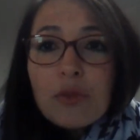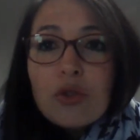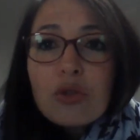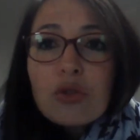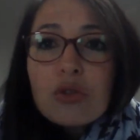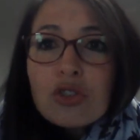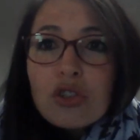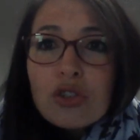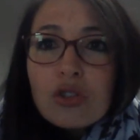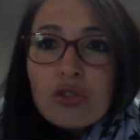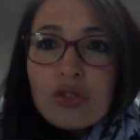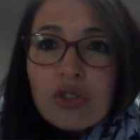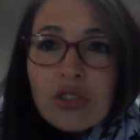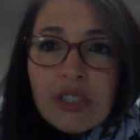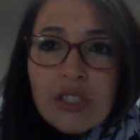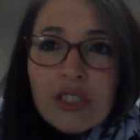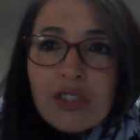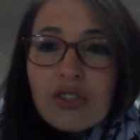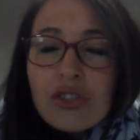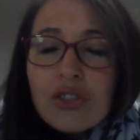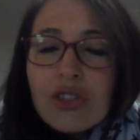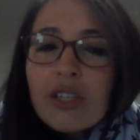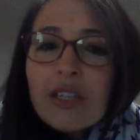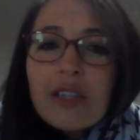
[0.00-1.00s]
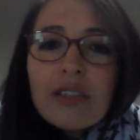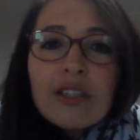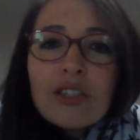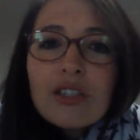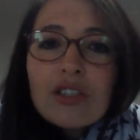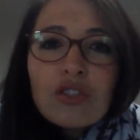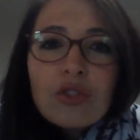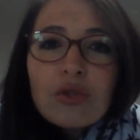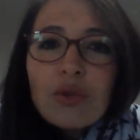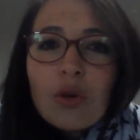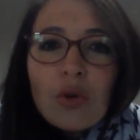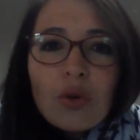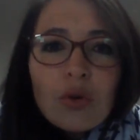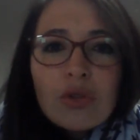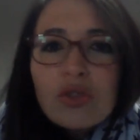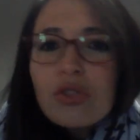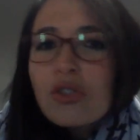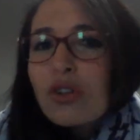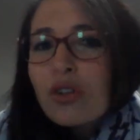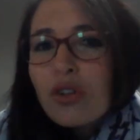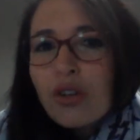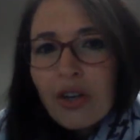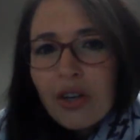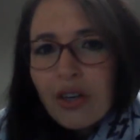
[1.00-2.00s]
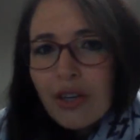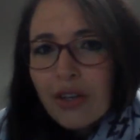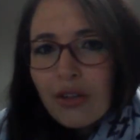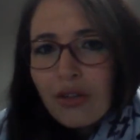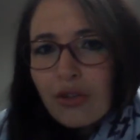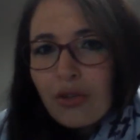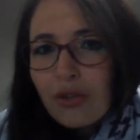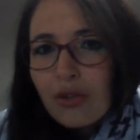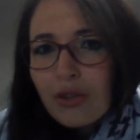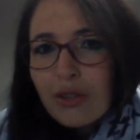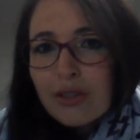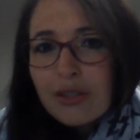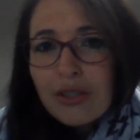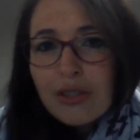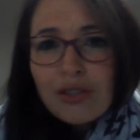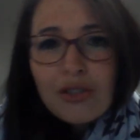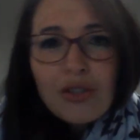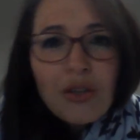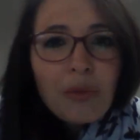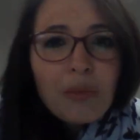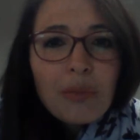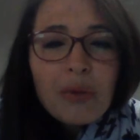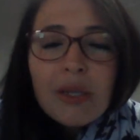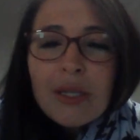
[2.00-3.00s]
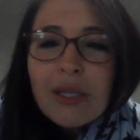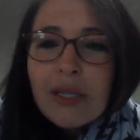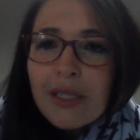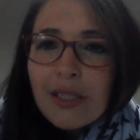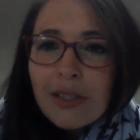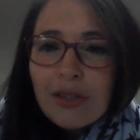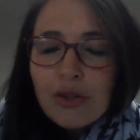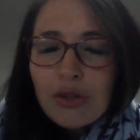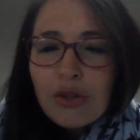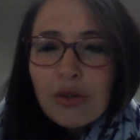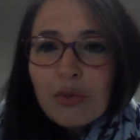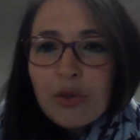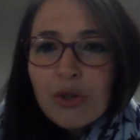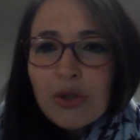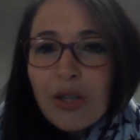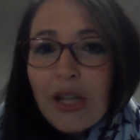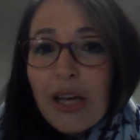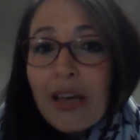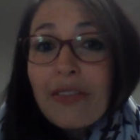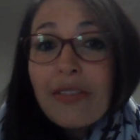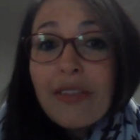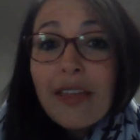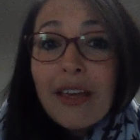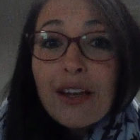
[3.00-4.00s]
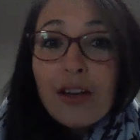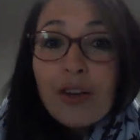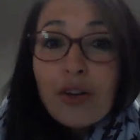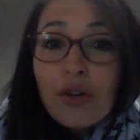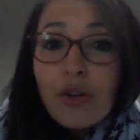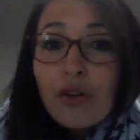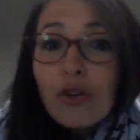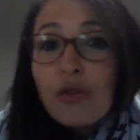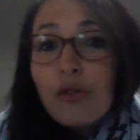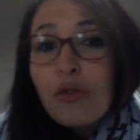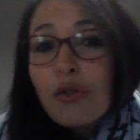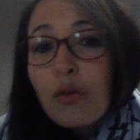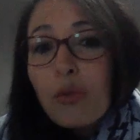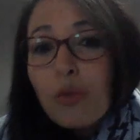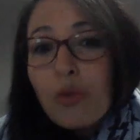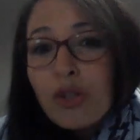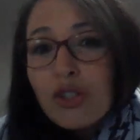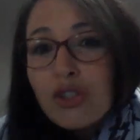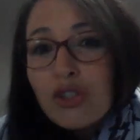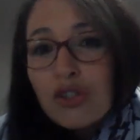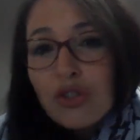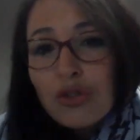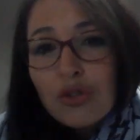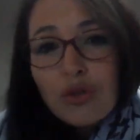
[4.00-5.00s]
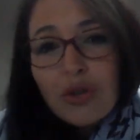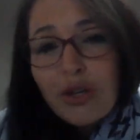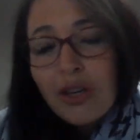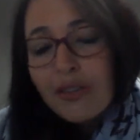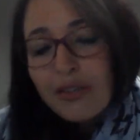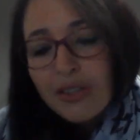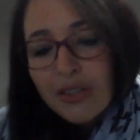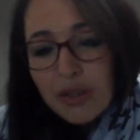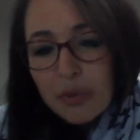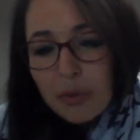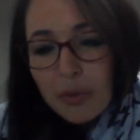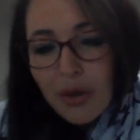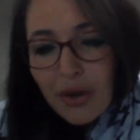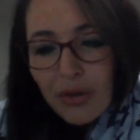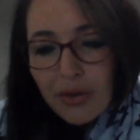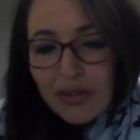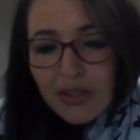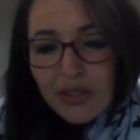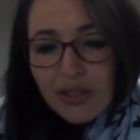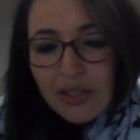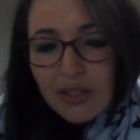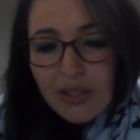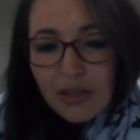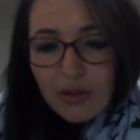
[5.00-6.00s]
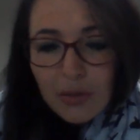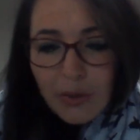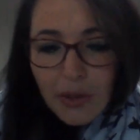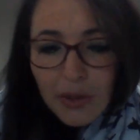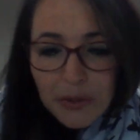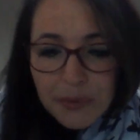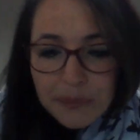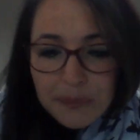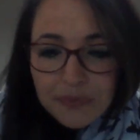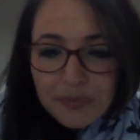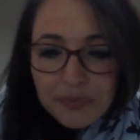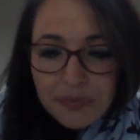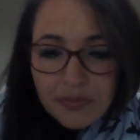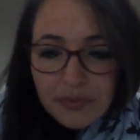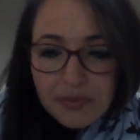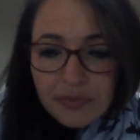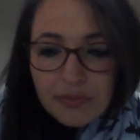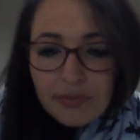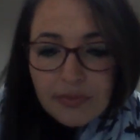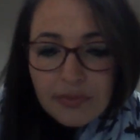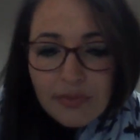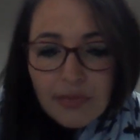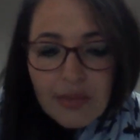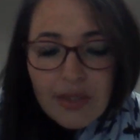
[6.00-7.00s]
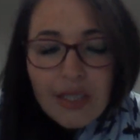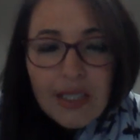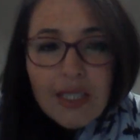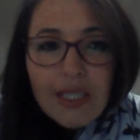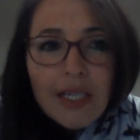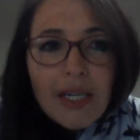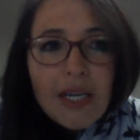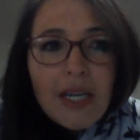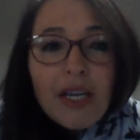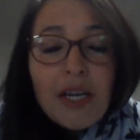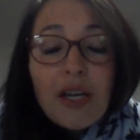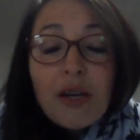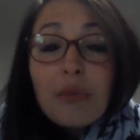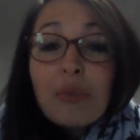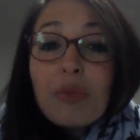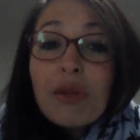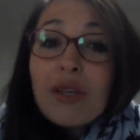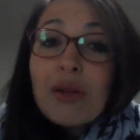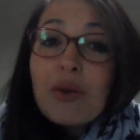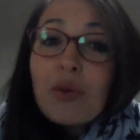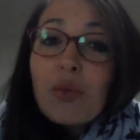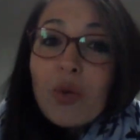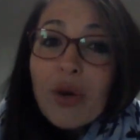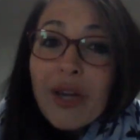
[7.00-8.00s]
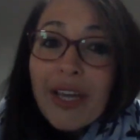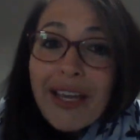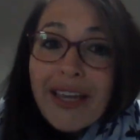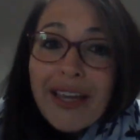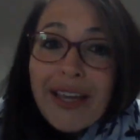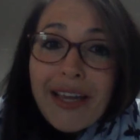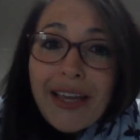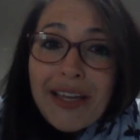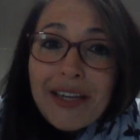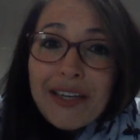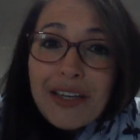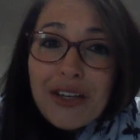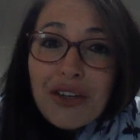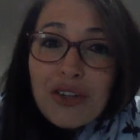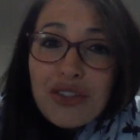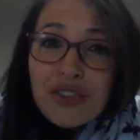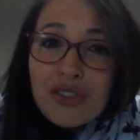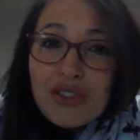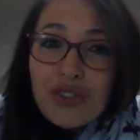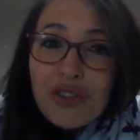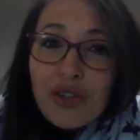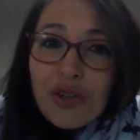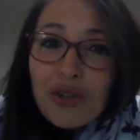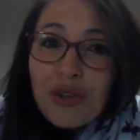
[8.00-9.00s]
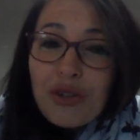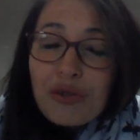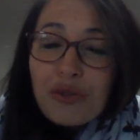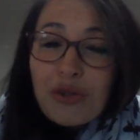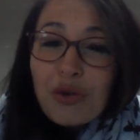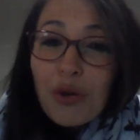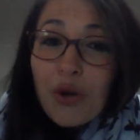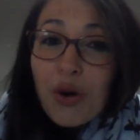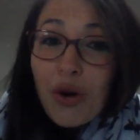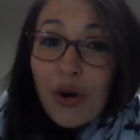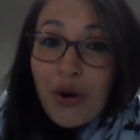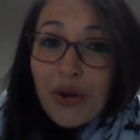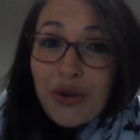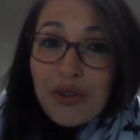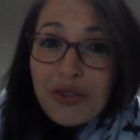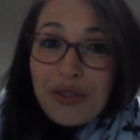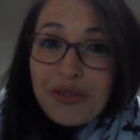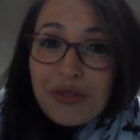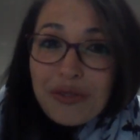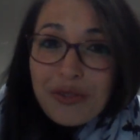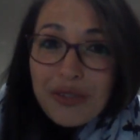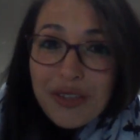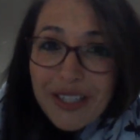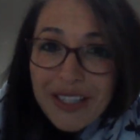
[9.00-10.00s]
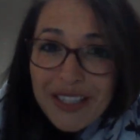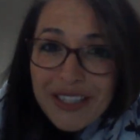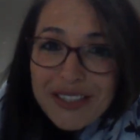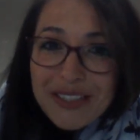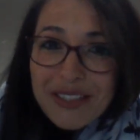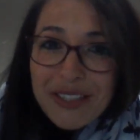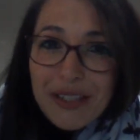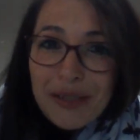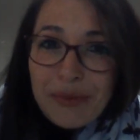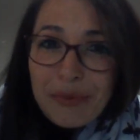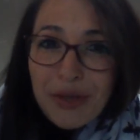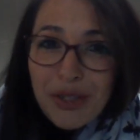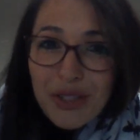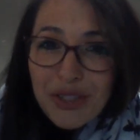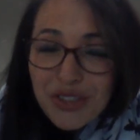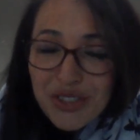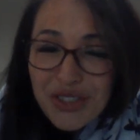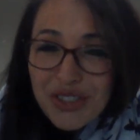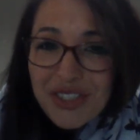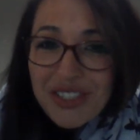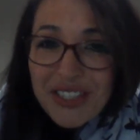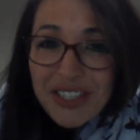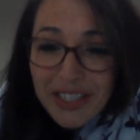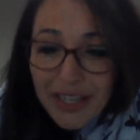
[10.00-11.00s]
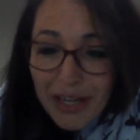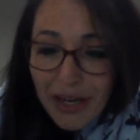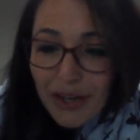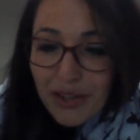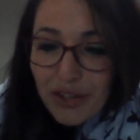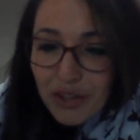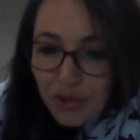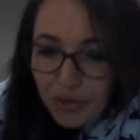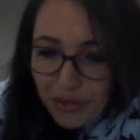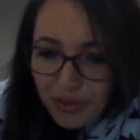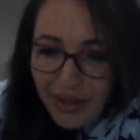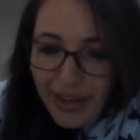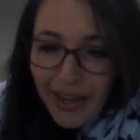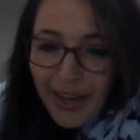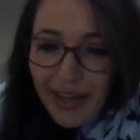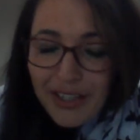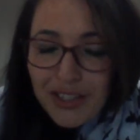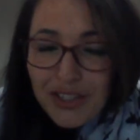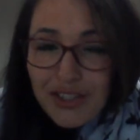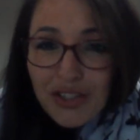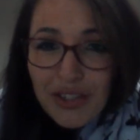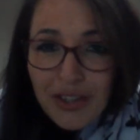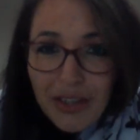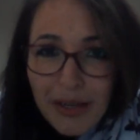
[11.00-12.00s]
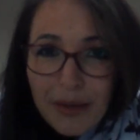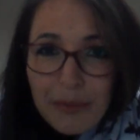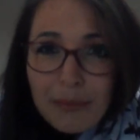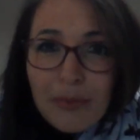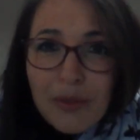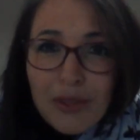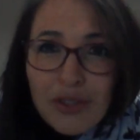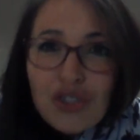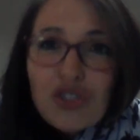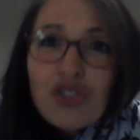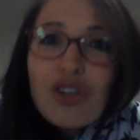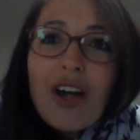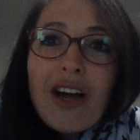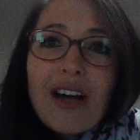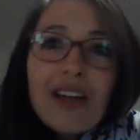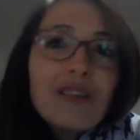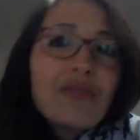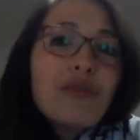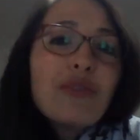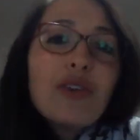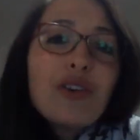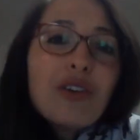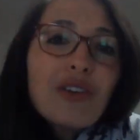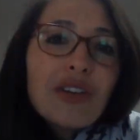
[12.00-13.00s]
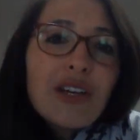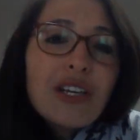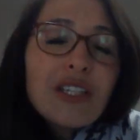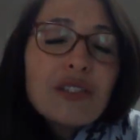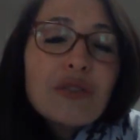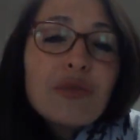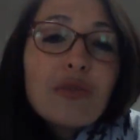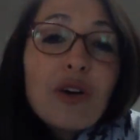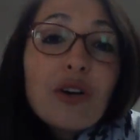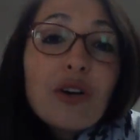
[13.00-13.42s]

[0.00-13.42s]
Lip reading: Your children need to hear that you are also going through this. It's completely normal, and they learn from what you have experienced as well. Be aware and in control of your own feelings and emotions and how you react to them. Try as